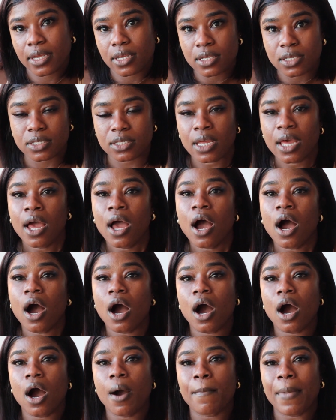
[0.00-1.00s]
is
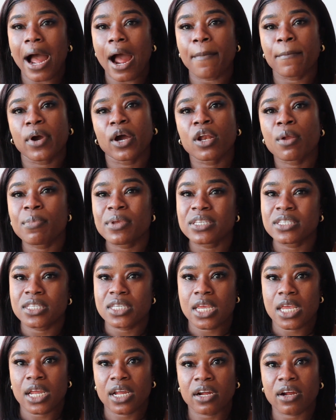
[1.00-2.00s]
I'm gonna be
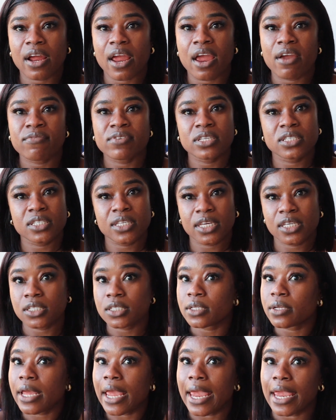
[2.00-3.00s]
seeing her every
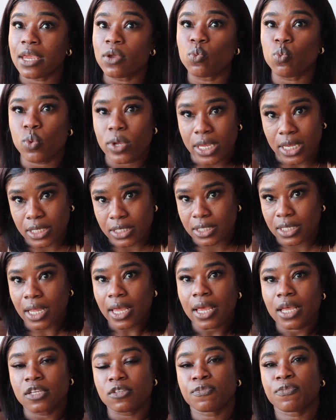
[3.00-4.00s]
6 to 8 weeks
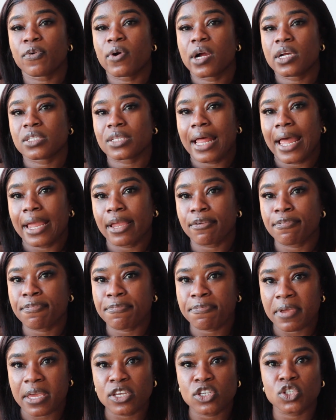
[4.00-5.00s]
as far as like
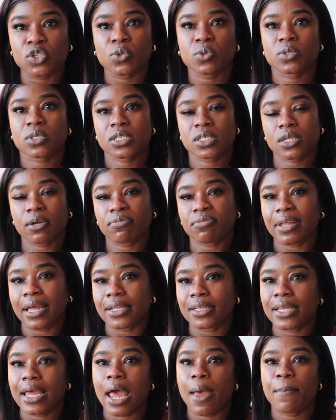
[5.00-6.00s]
facials and stuff
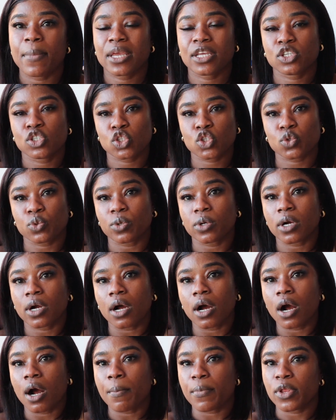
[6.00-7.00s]
like that, making sure
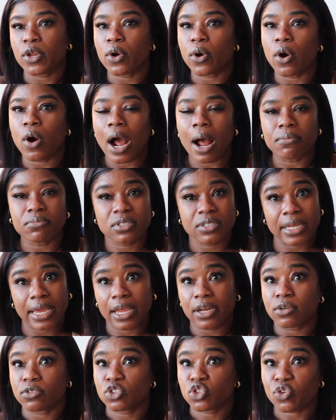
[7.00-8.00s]
you know, I'm
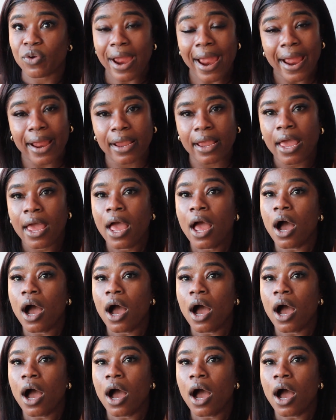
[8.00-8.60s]
staying on track.